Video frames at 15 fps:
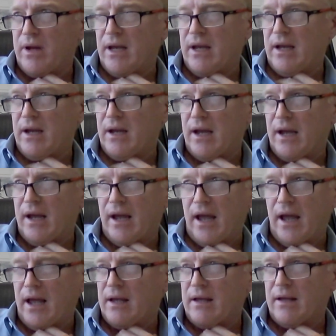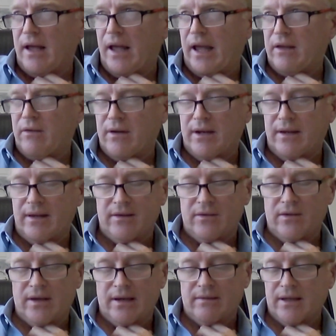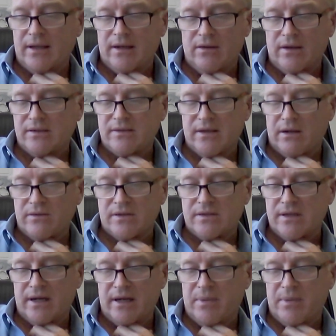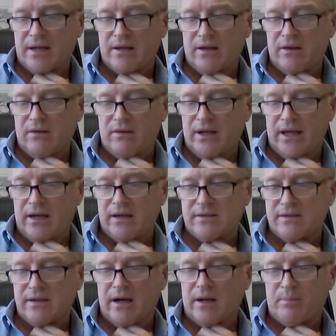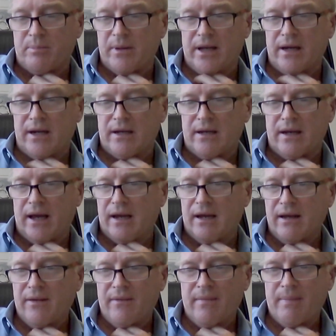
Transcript: we, you, you it sounds silly, but you need a C R P and a T E G,